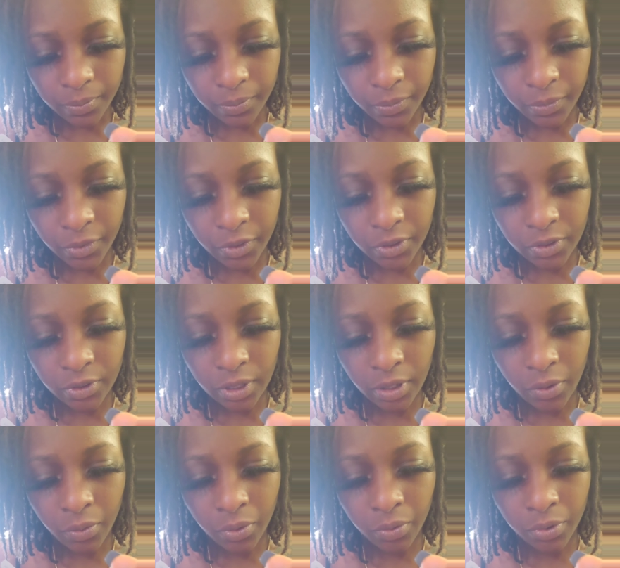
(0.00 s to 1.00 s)
You know, so
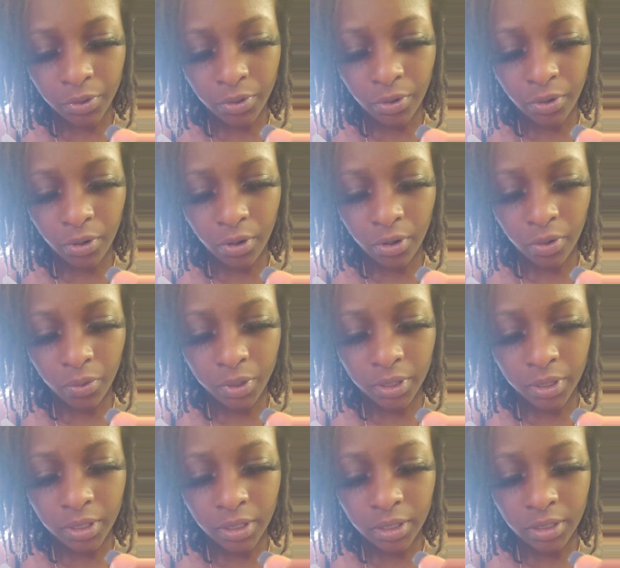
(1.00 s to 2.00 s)
that way when you're all the way
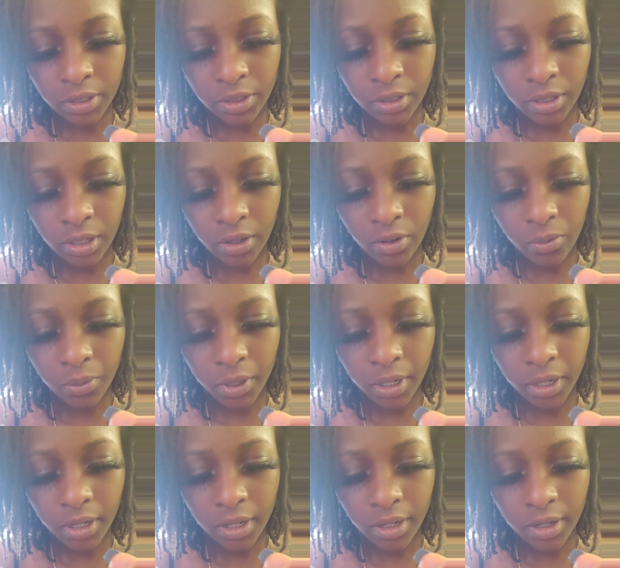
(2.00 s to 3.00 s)
done and you're like, oh my
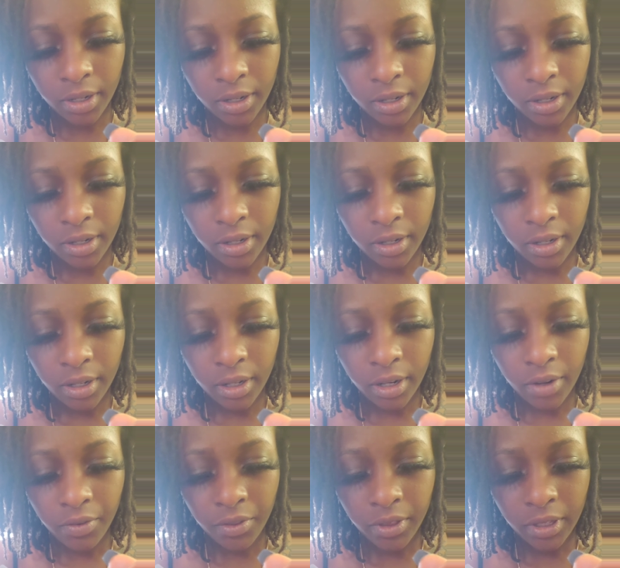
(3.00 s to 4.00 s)
god,
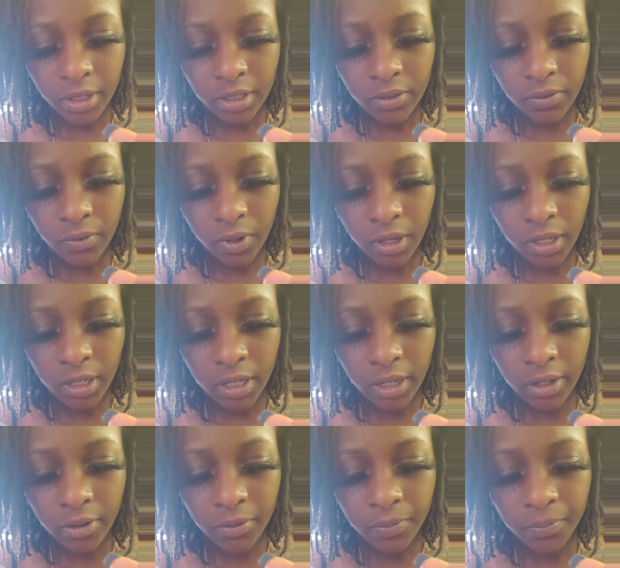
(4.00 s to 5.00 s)
everything is falling
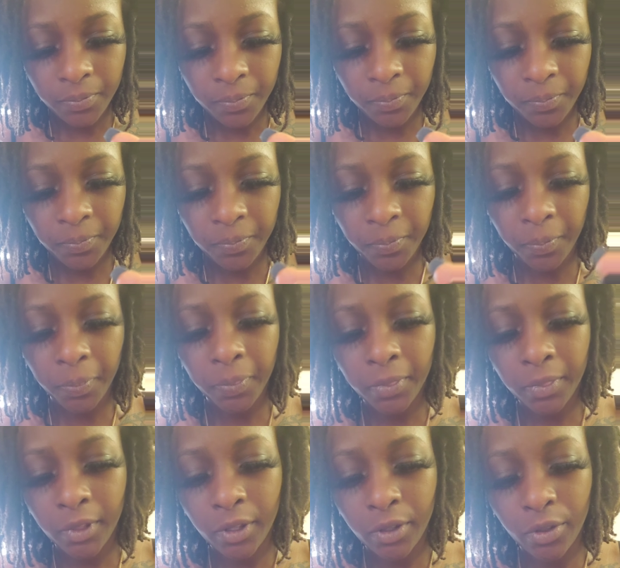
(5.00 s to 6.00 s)
out.
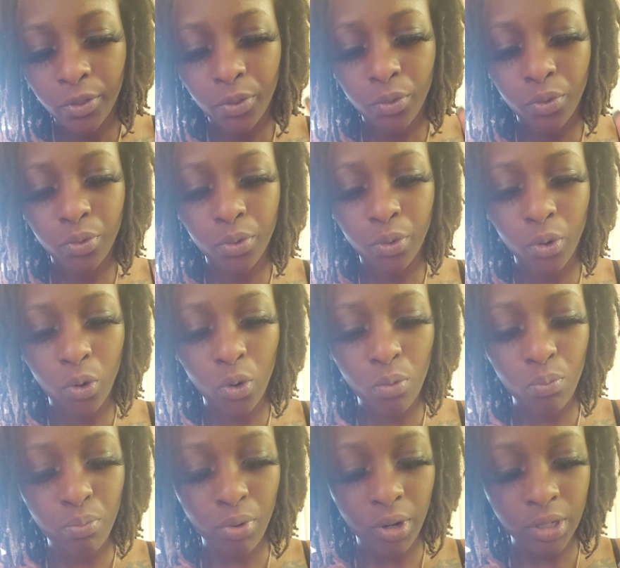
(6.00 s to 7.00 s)
Through the whole
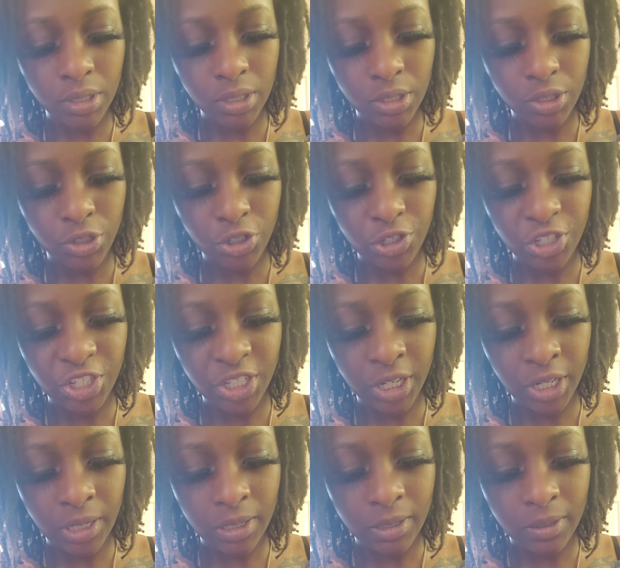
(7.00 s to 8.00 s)
process, you're
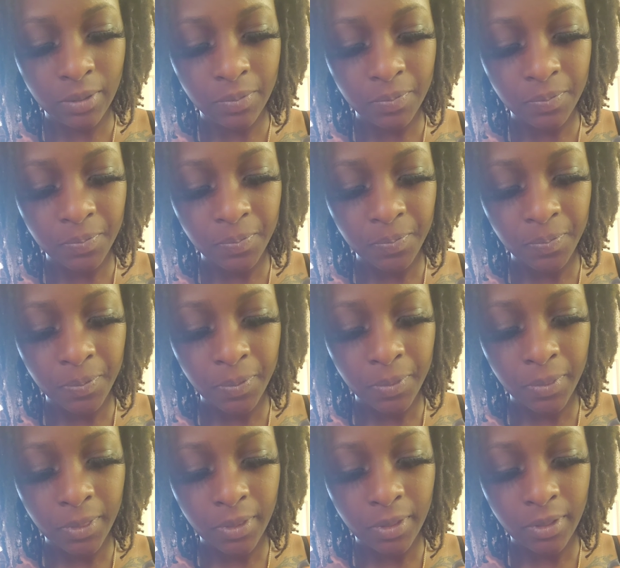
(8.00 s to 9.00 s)
checking it,
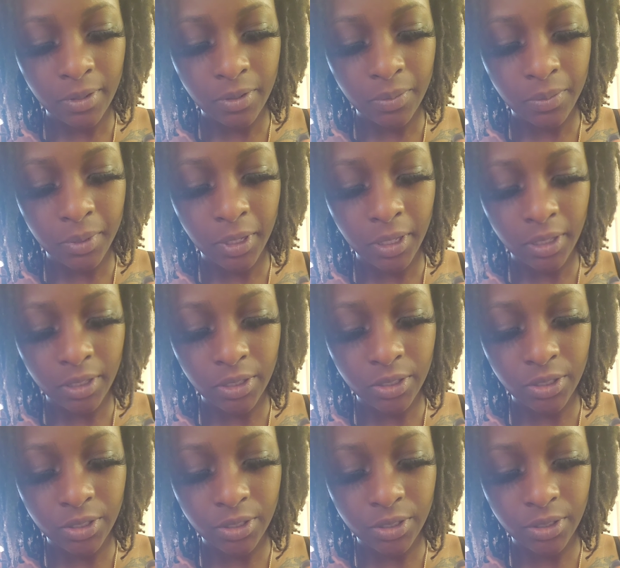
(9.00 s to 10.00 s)
making
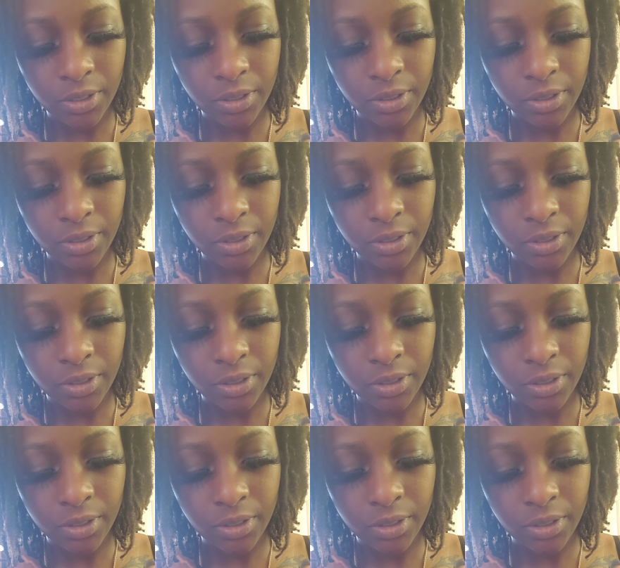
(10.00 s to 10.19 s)
sure.